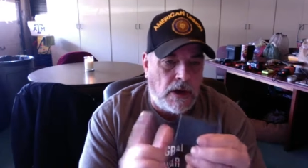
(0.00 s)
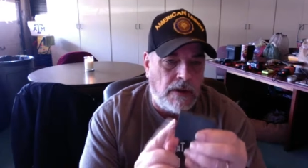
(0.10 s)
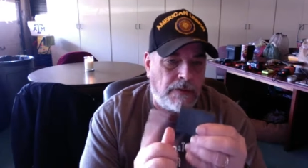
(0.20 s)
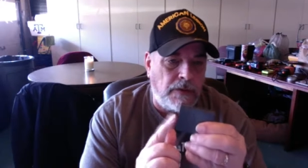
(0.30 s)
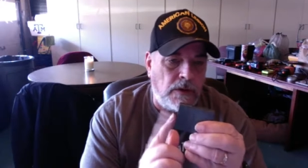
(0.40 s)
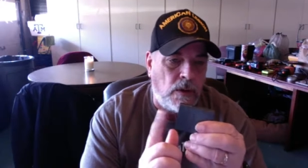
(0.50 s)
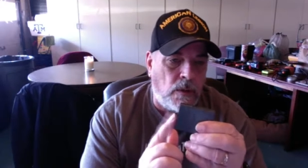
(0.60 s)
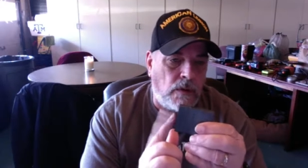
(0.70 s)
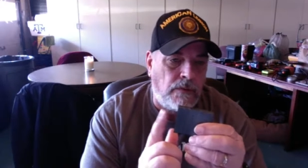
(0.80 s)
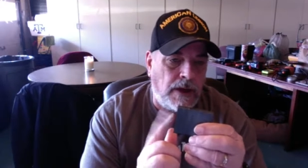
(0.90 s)
that the
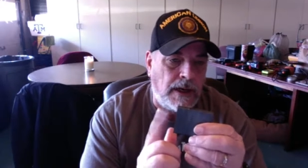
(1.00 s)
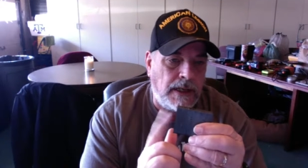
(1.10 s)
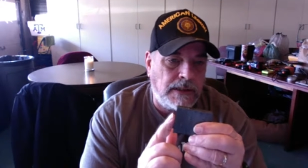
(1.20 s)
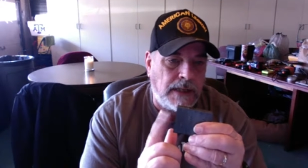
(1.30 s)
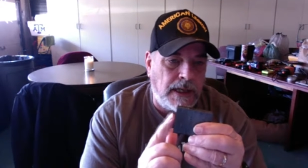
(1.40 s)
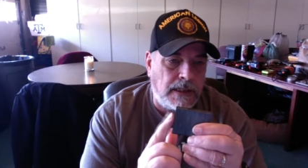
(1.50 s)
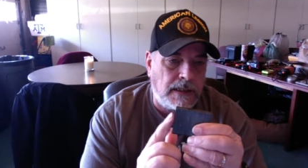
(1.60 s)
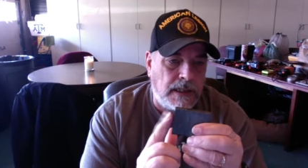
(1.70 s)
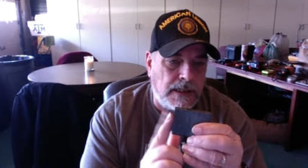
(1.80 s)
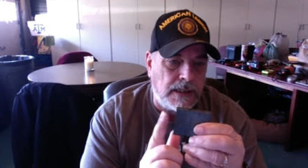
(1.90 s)
north face. I
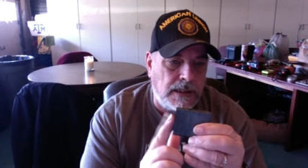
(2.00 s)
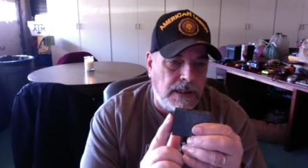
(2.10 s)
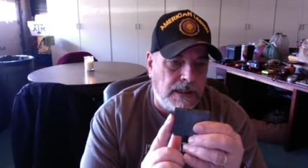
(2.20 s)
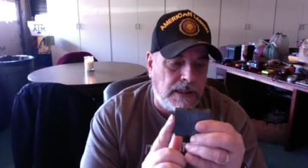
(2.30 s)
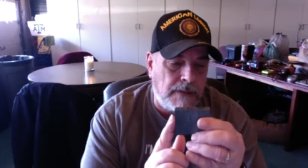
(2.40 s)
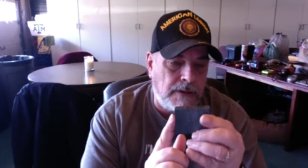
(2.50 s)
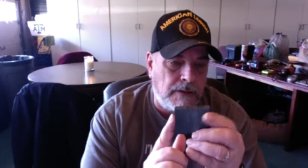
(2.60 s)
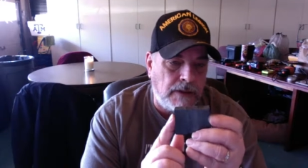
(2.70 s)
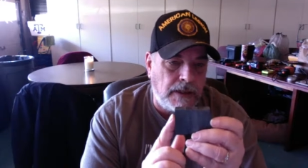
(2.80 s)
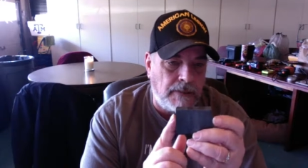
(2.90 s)
hadn't tested these yet, but it
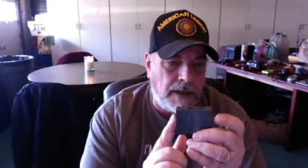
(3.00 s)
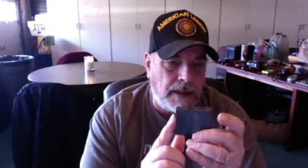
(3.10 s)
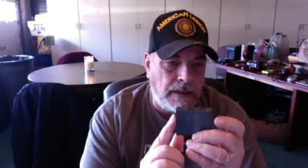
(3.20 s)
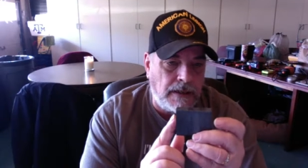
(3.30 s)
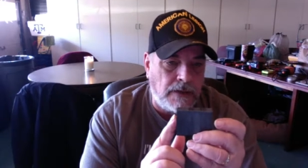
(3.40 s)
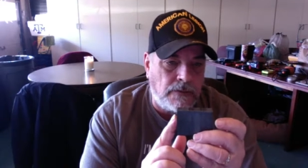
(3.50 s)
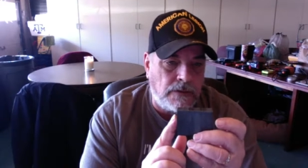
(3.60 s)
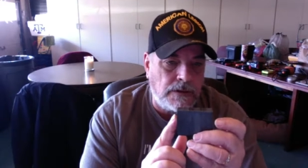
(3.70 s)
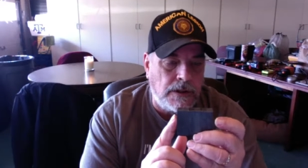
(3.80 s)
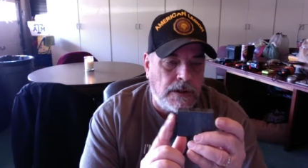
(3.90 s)
really doesn't make any
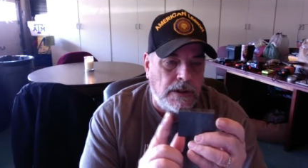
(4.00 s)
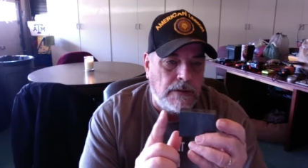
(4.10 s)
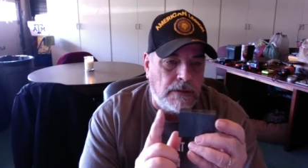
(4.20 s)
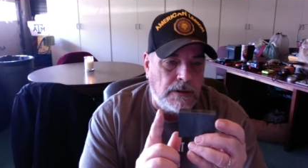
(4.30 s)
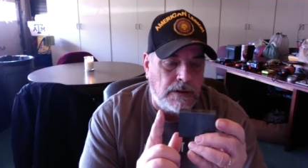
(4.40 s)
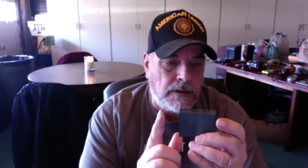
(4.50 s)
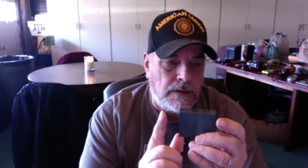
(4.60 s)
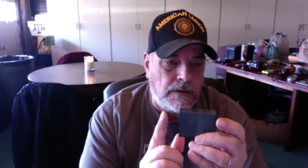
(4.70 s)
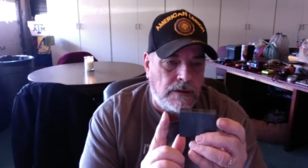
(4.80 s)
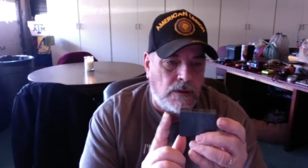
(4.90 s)
difference. But
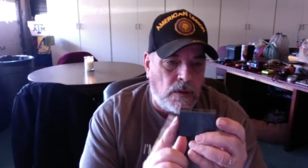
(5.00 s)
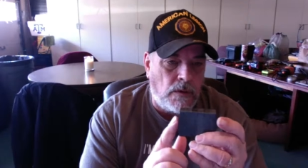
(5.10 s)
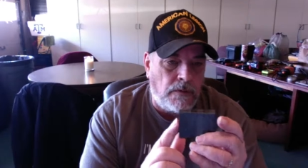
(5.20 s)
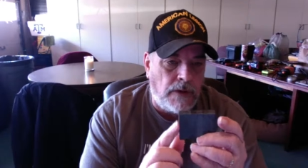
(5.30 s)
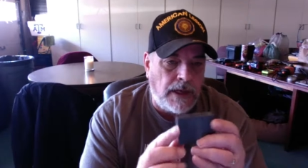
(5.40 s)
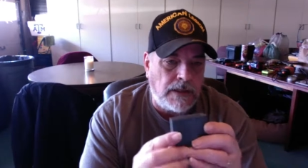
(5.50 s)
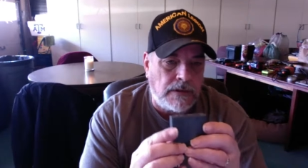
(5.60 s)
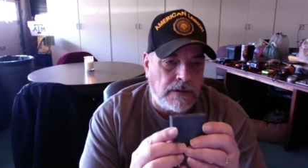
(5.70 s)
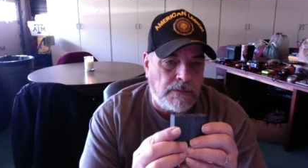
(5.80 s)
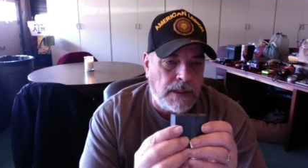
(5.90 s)
the north
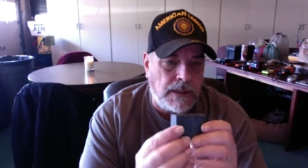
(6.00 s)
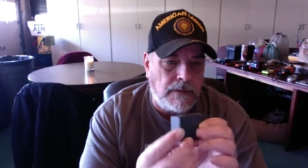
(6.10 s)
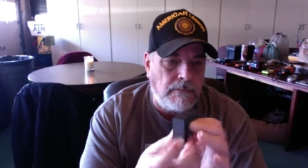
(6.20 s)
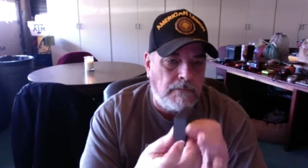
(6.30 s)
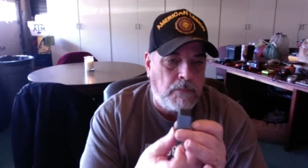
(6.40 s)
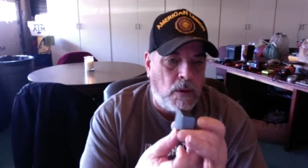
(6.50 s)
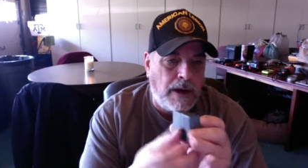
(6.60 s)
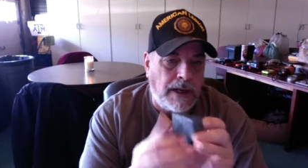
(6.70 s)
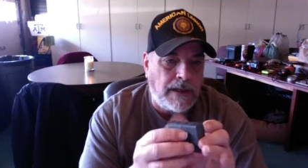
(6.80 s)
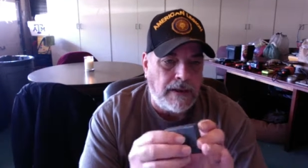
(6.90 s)
face will be
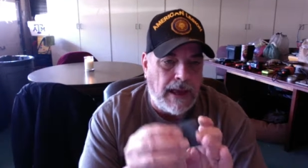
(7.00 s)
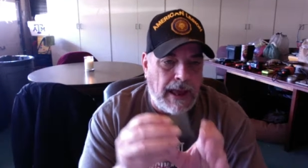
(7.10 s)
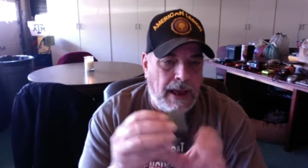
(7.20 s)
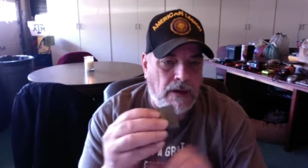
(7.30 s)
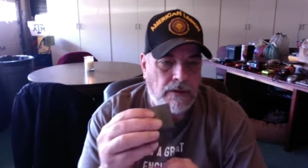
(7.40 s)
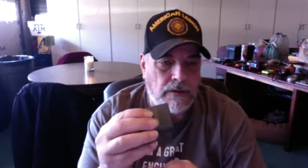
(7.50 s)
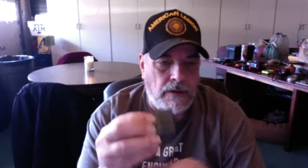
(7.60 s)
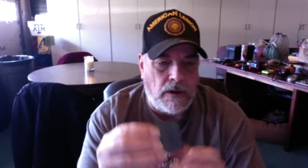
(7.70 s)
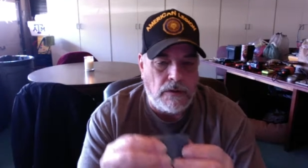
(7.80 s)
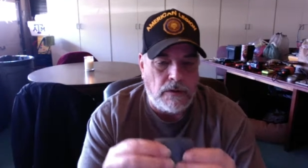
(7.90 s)
pointing out
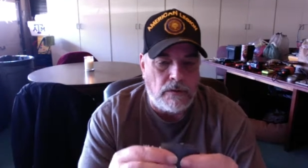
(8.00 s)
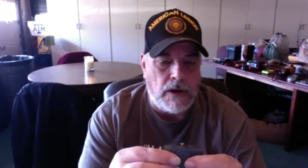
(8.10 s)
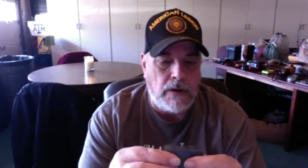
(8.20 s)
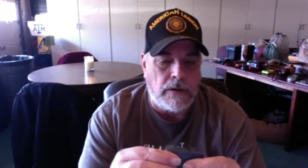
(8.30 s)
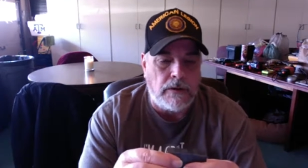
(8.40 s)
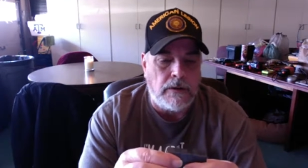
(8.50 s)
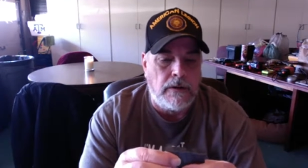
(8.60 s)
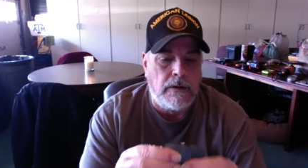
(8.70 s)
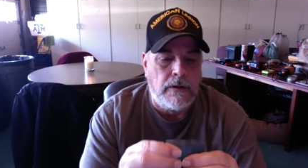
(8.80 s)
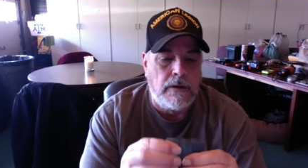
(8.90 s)
on the rotor,
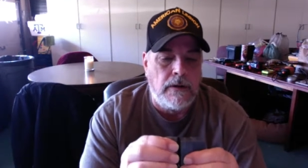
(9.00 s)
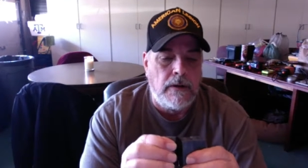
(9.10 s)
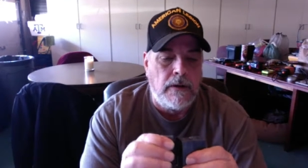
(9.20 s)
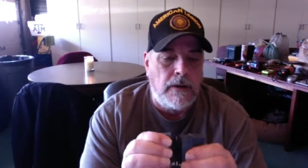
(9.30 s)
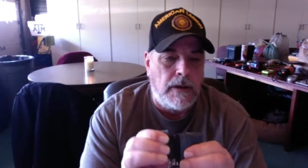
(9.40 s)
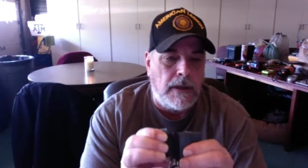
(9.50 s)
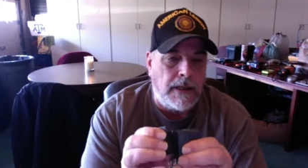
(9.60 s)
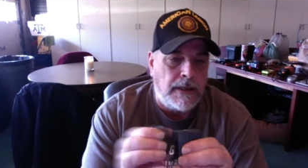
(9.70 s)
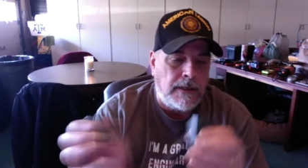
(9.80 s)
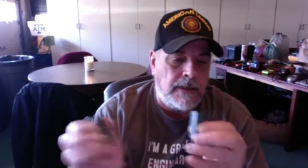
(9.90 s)

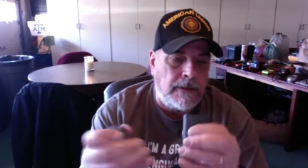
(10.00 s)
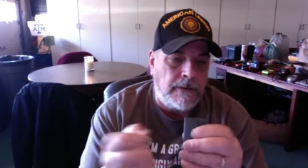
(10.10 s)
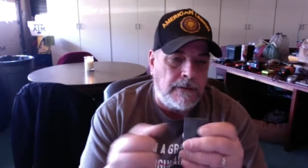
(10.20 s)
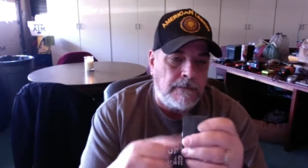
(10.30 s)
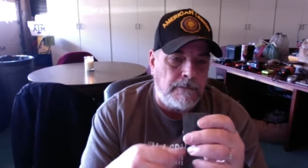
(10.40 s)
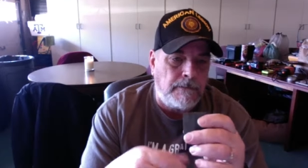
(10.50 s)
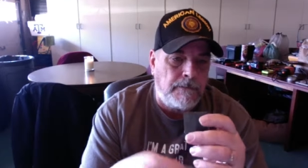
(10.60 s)
and